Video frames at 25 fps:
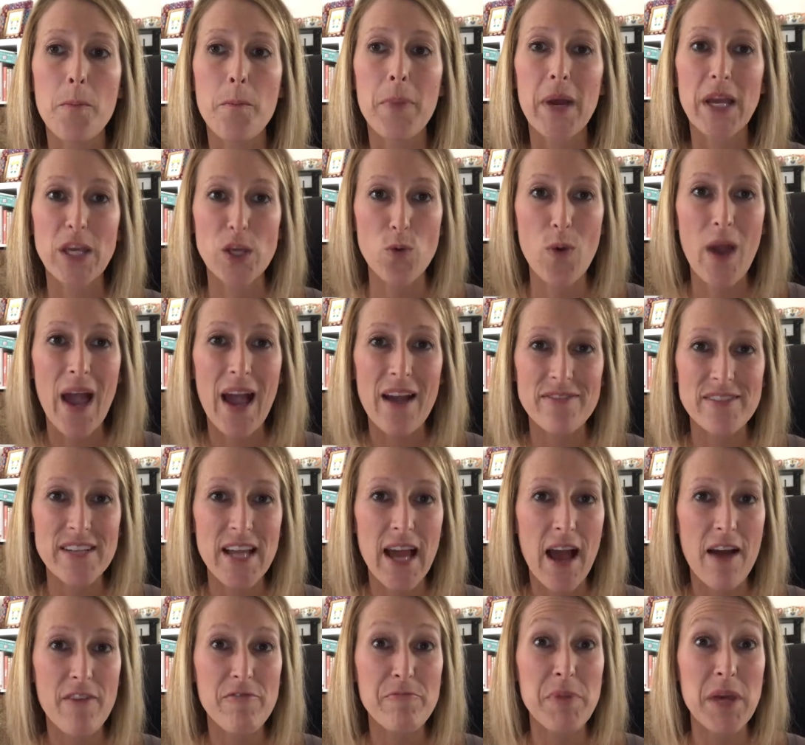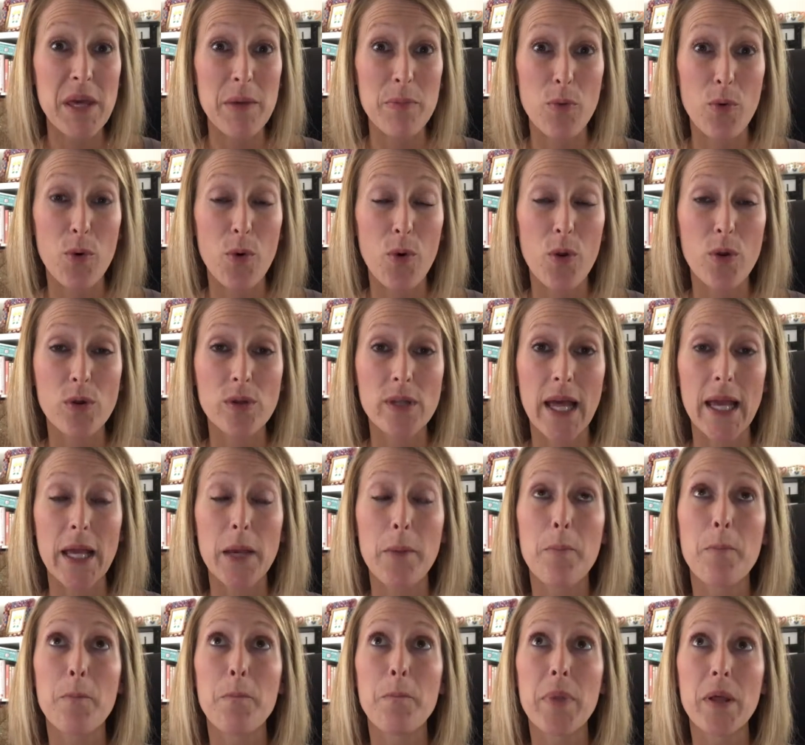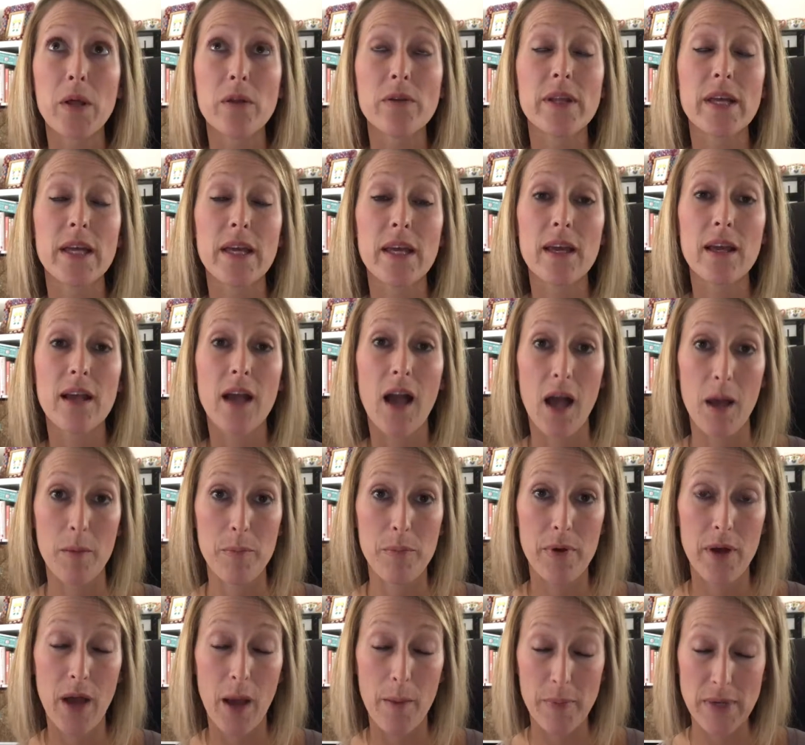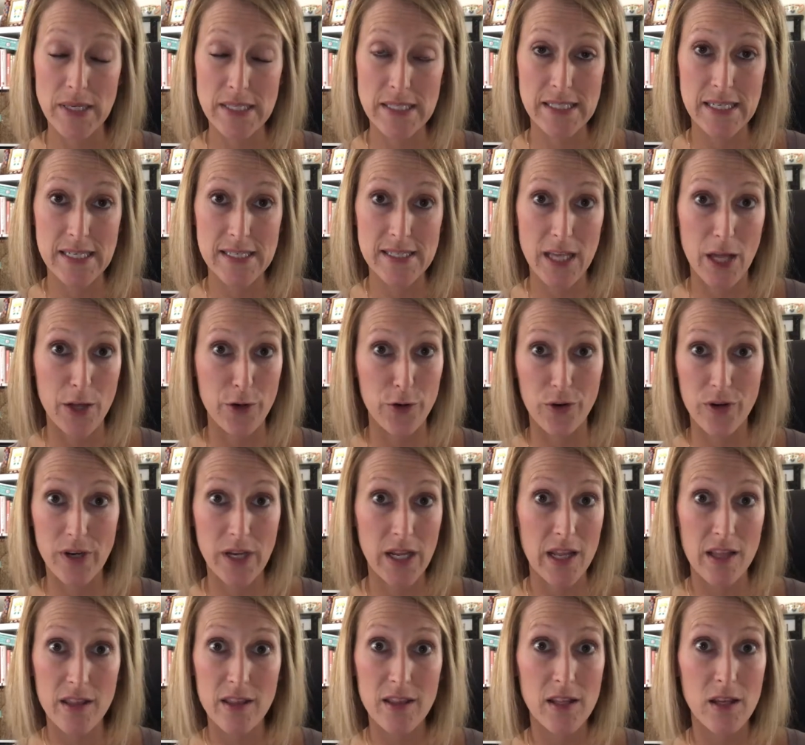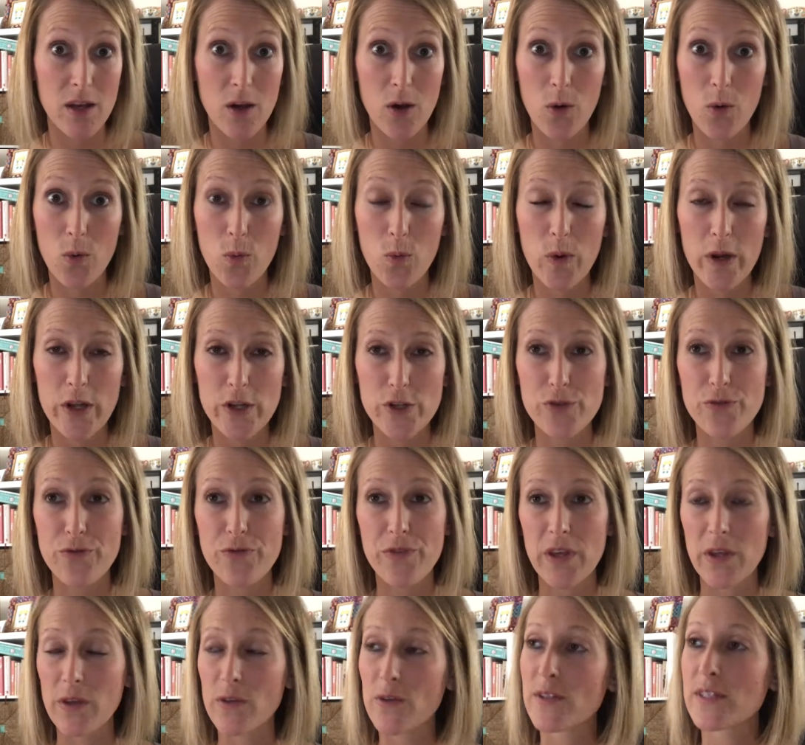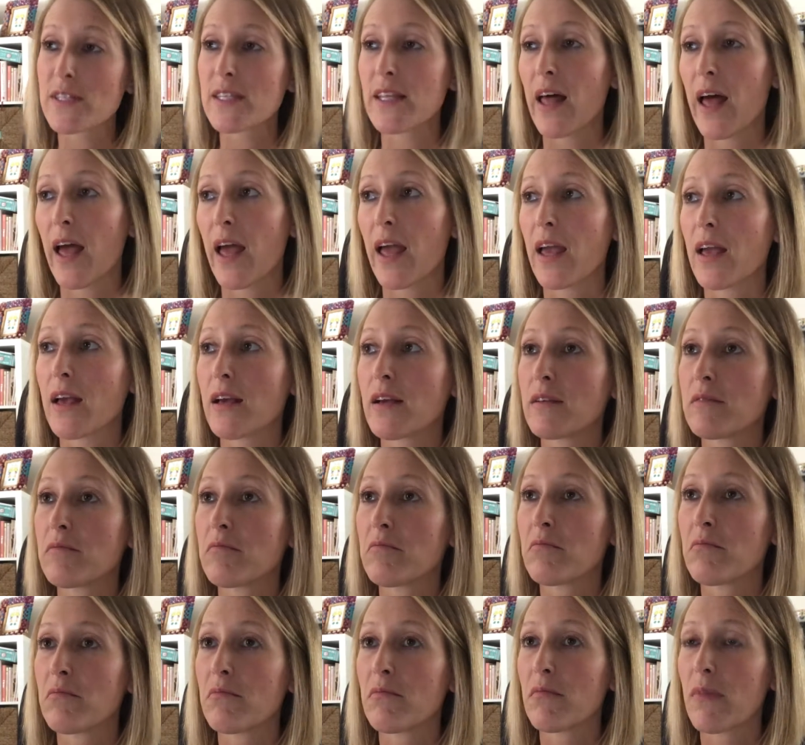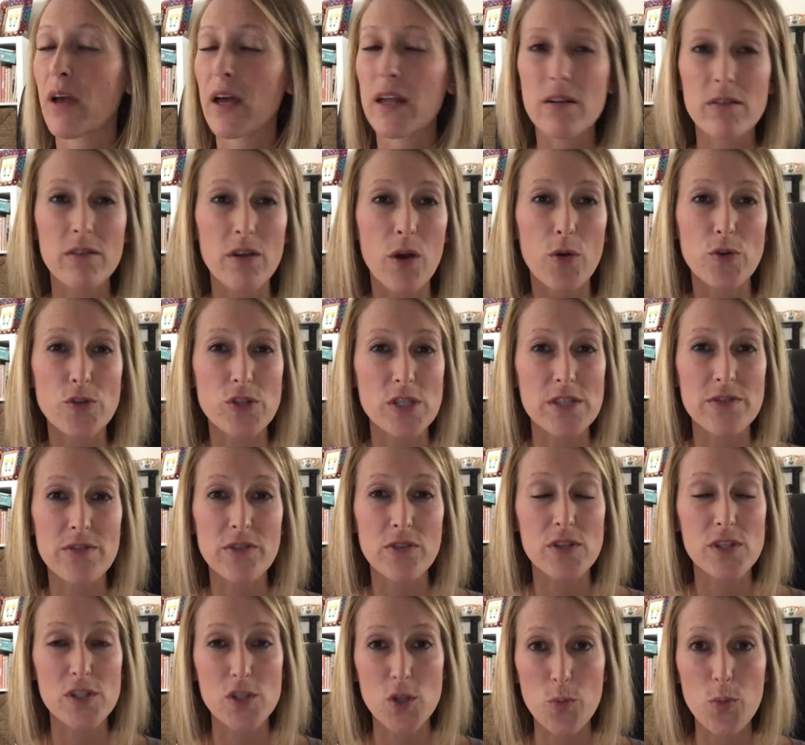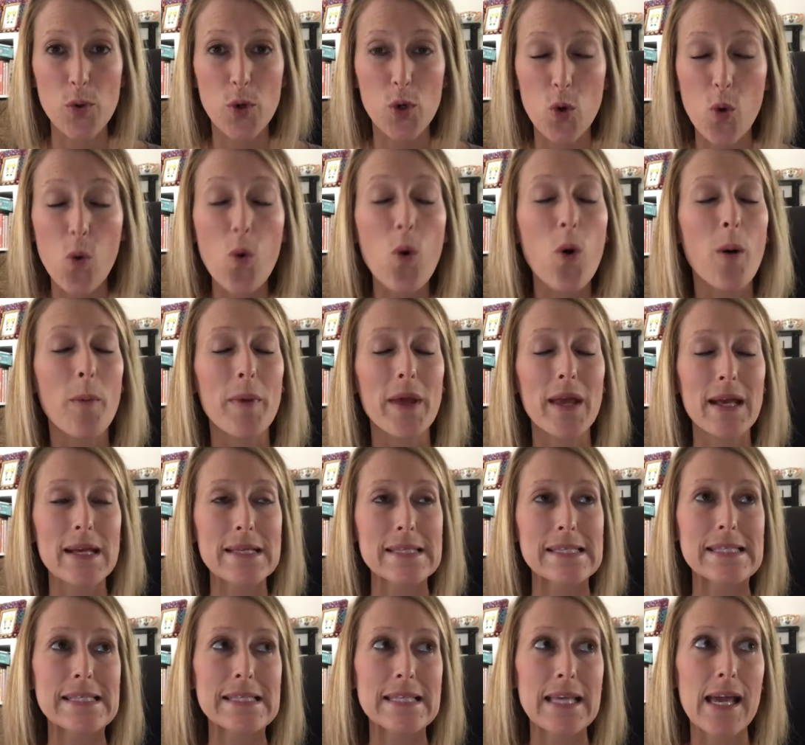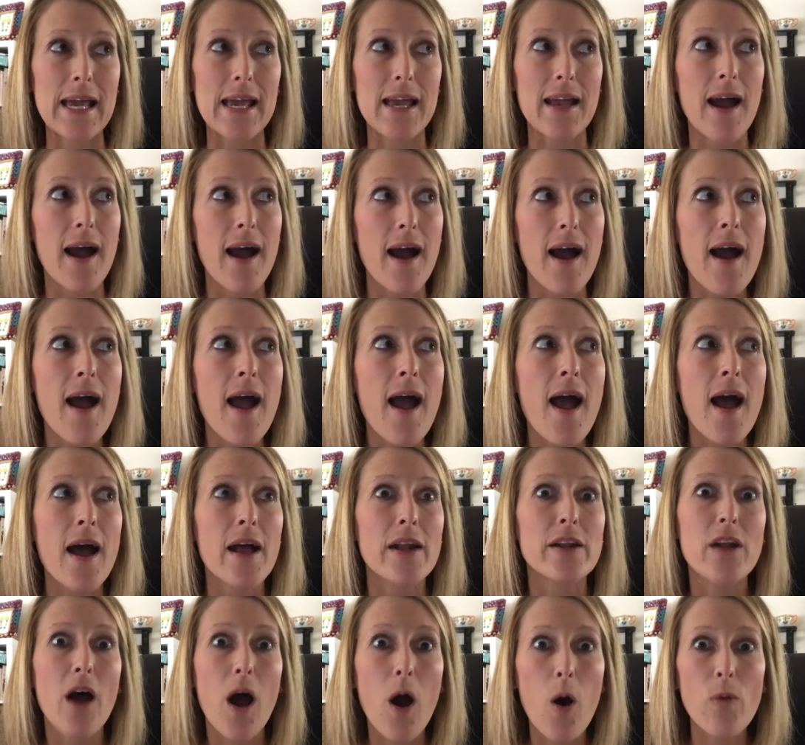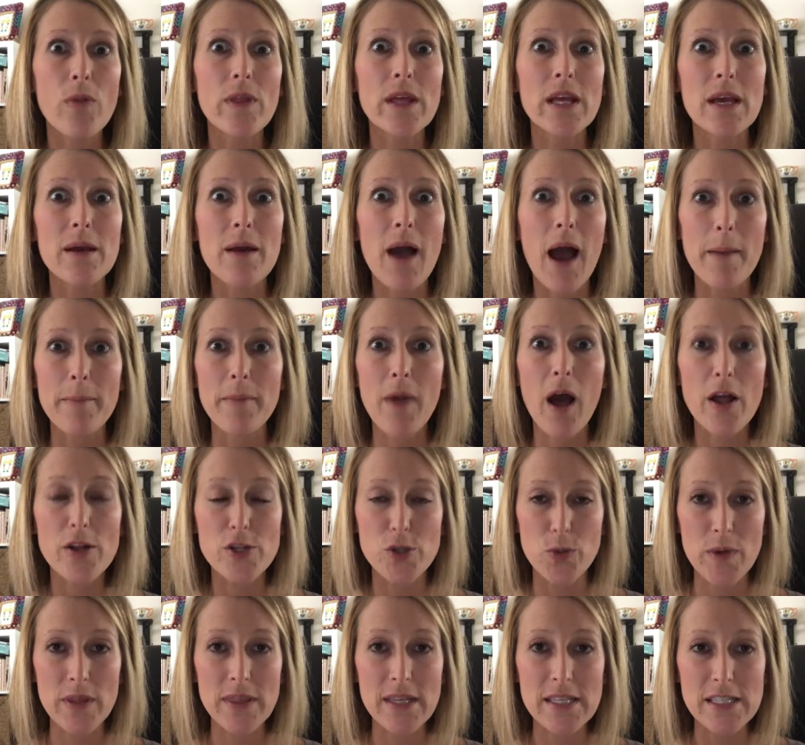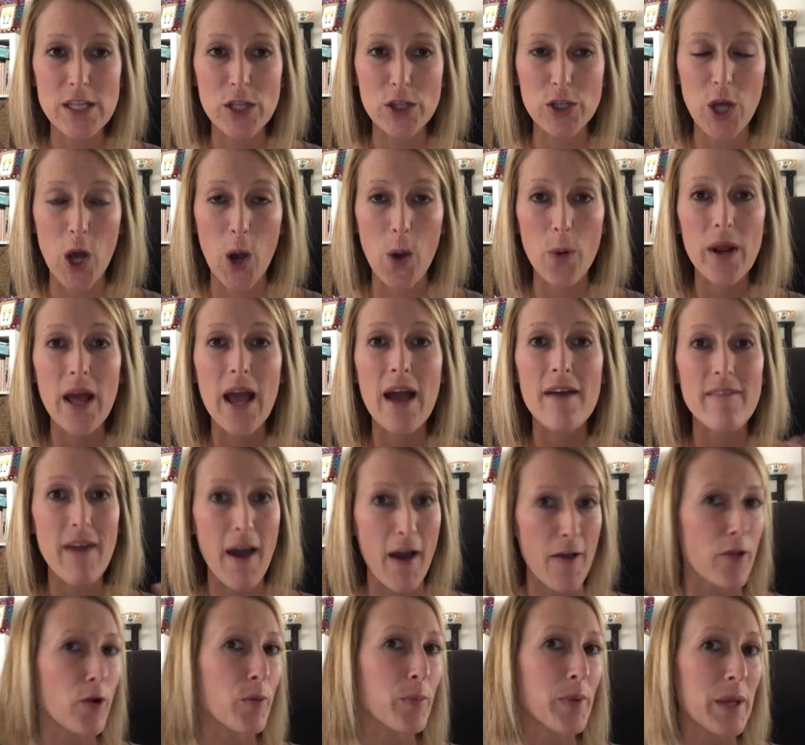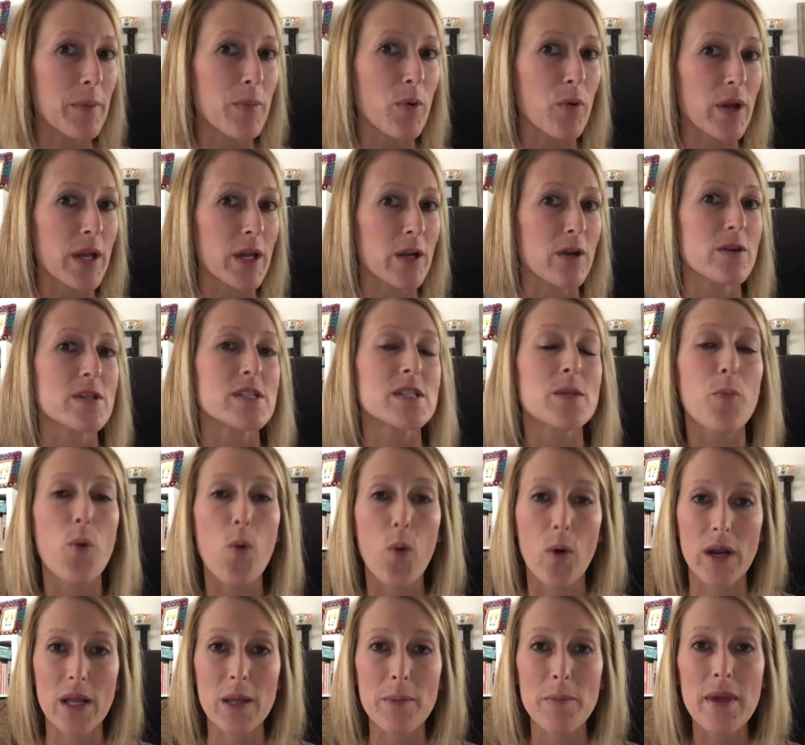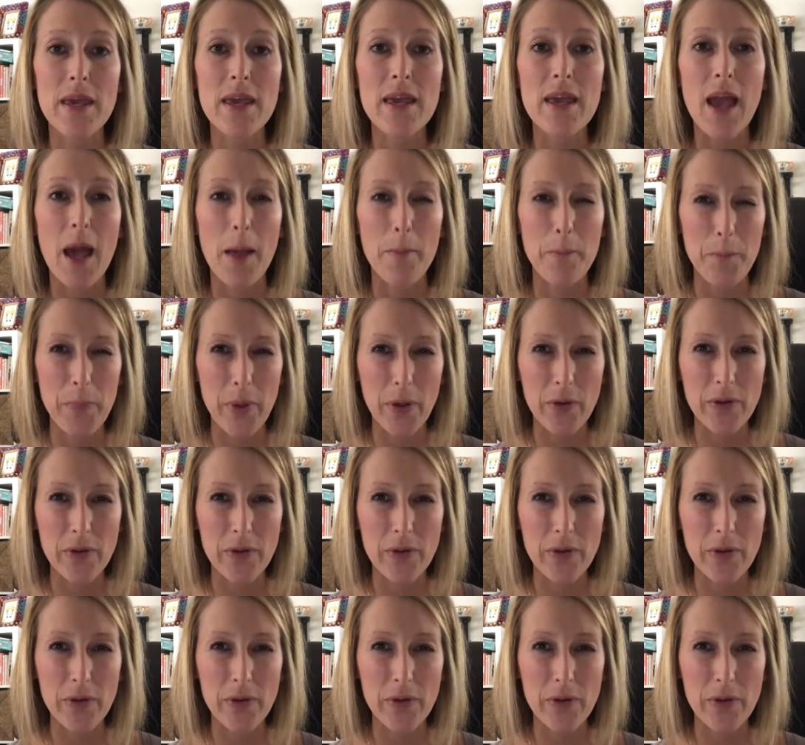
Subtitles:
but you have to have people like building up a business underneath you, which feels like, I don't know, it just feels super cool because it's like, not only I'm not doing this alone, I have other people here supporting me and